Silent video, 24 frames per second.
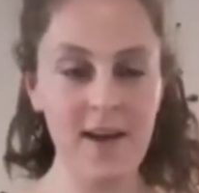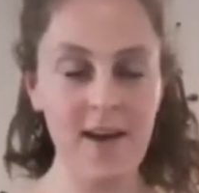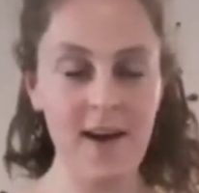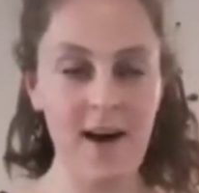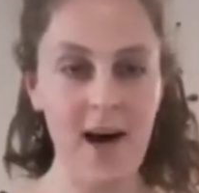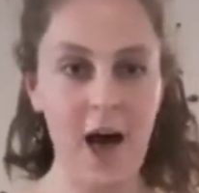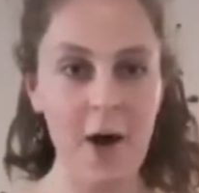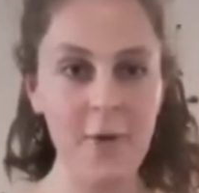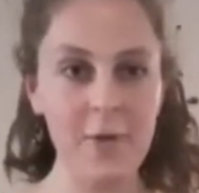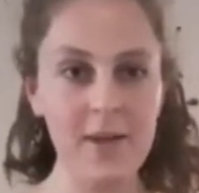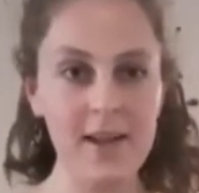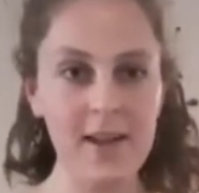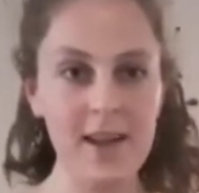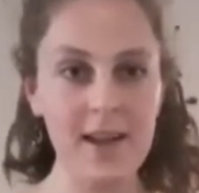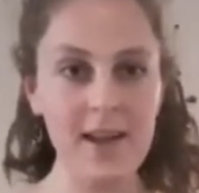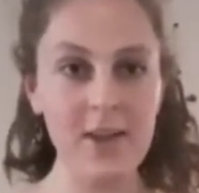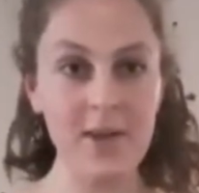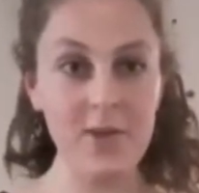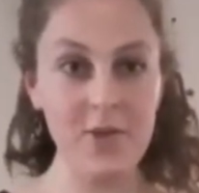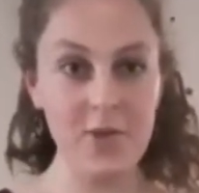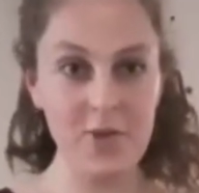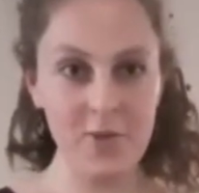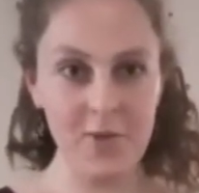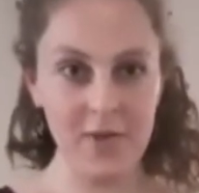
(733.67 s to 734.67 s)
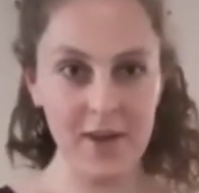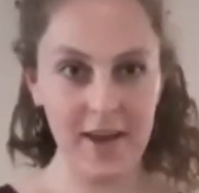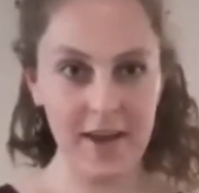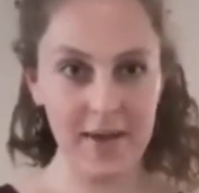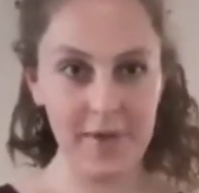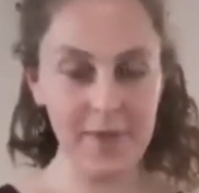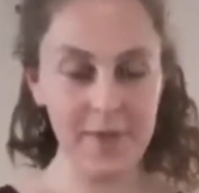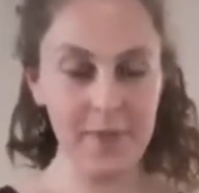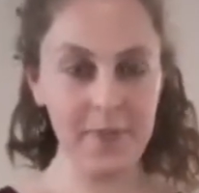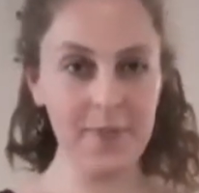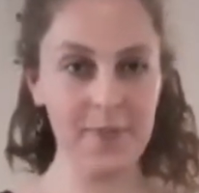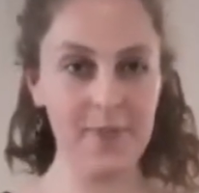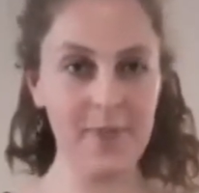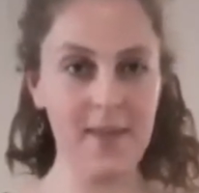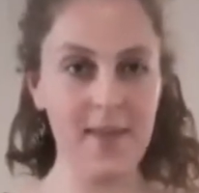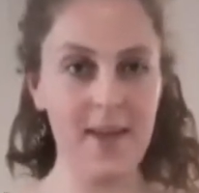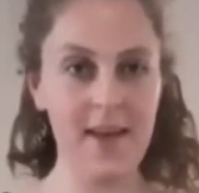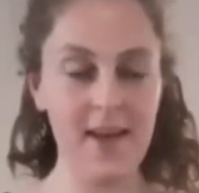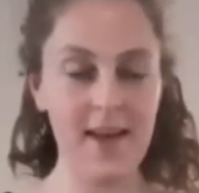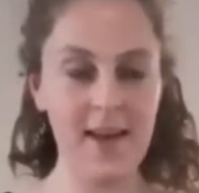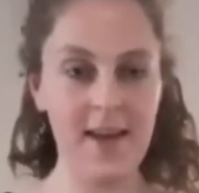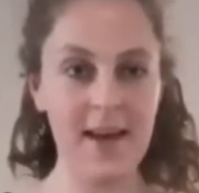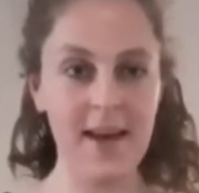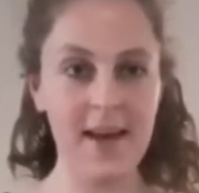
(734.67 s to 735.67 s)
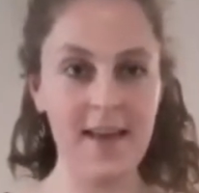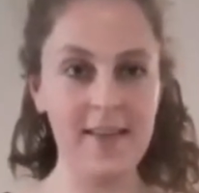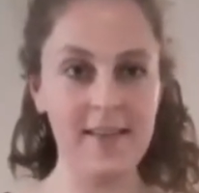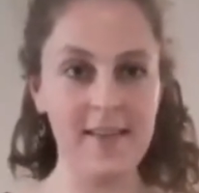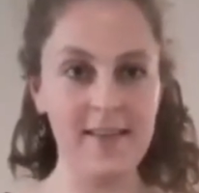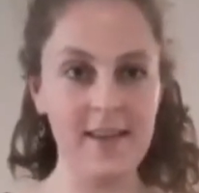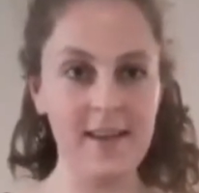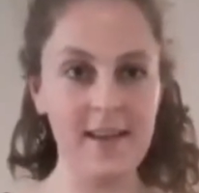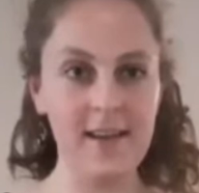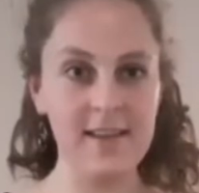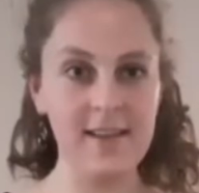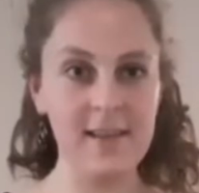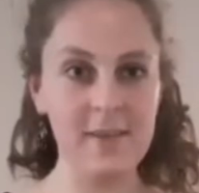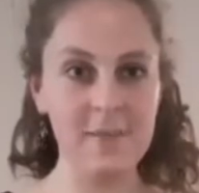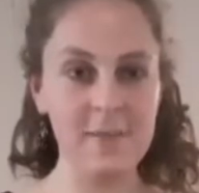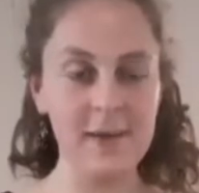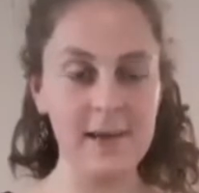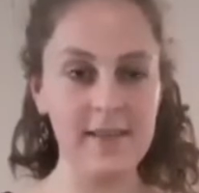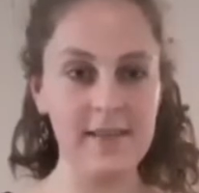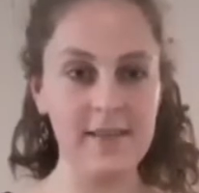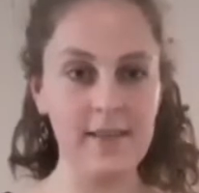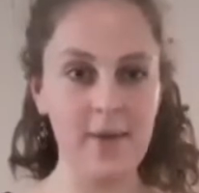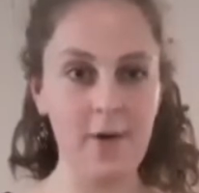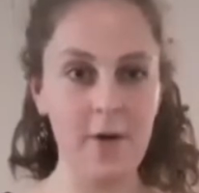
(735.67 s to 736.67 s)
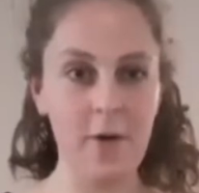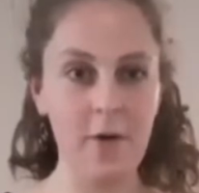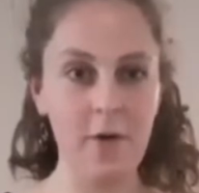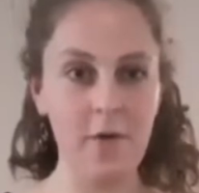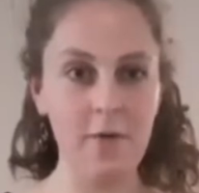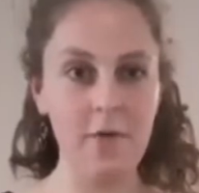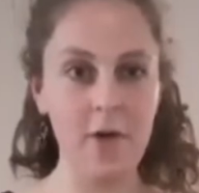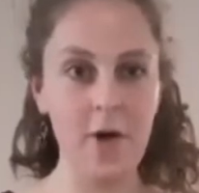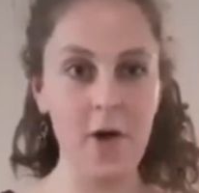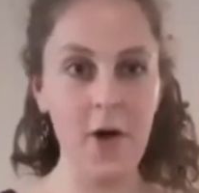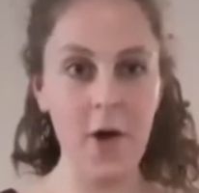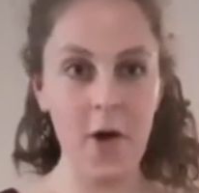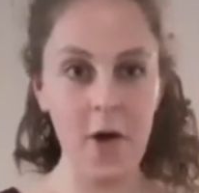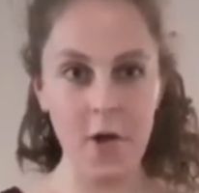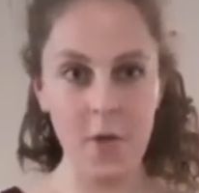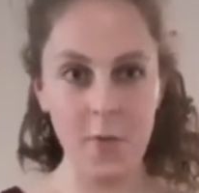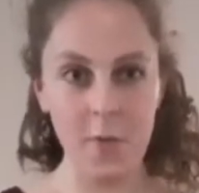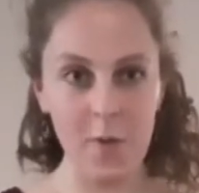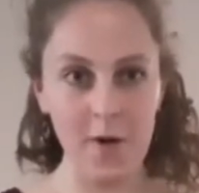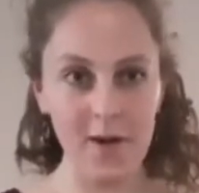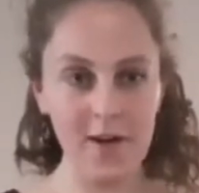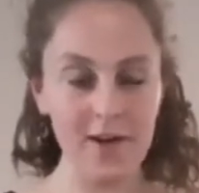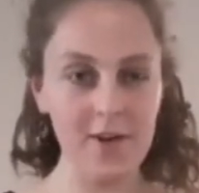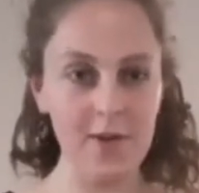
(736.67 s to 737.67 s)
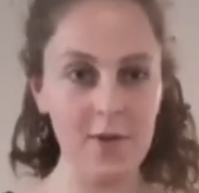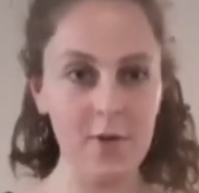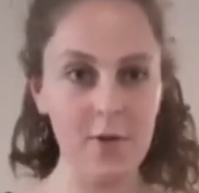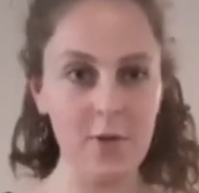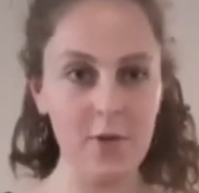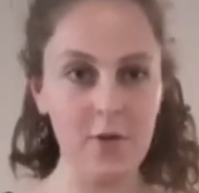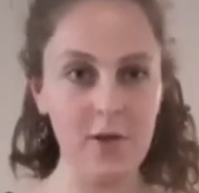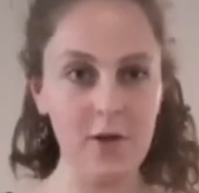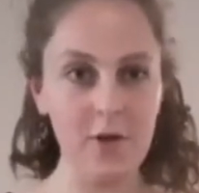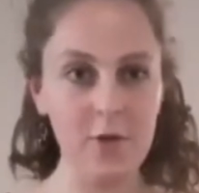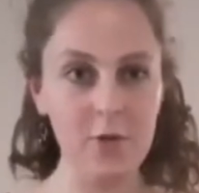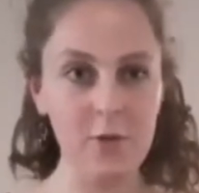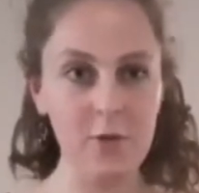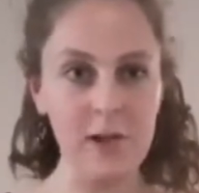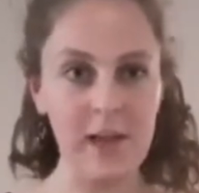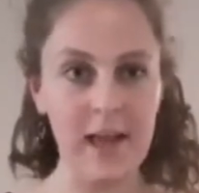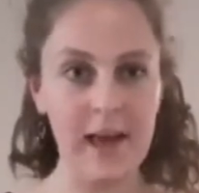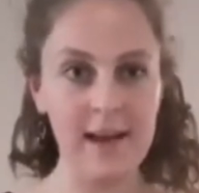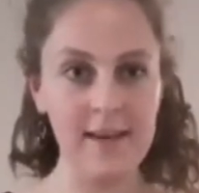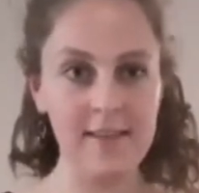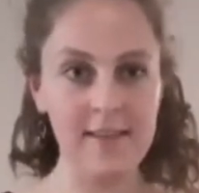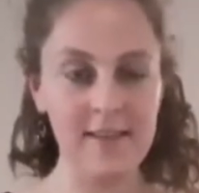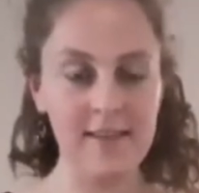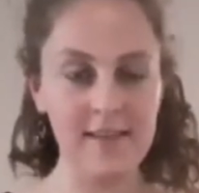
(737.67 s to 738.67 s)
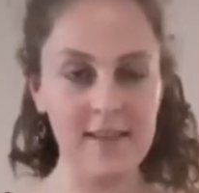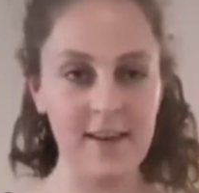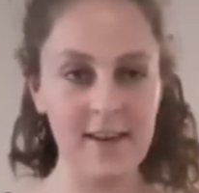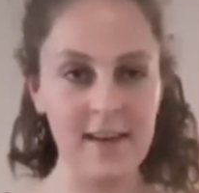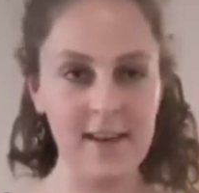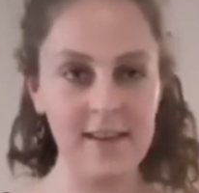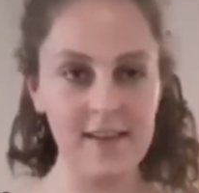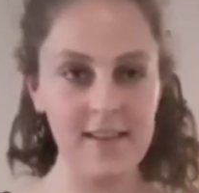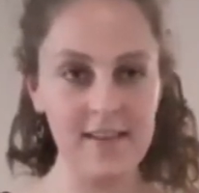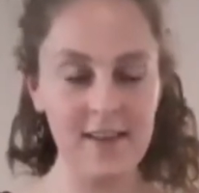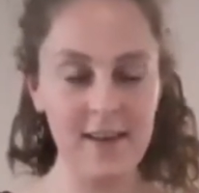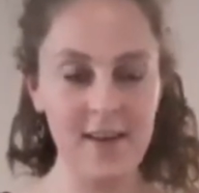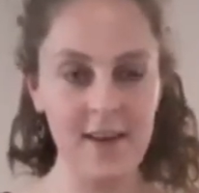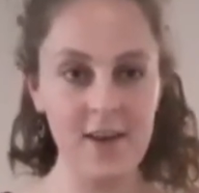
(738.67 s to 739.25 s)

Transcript: I would like you now, as a little bit of homework or a cool exercise,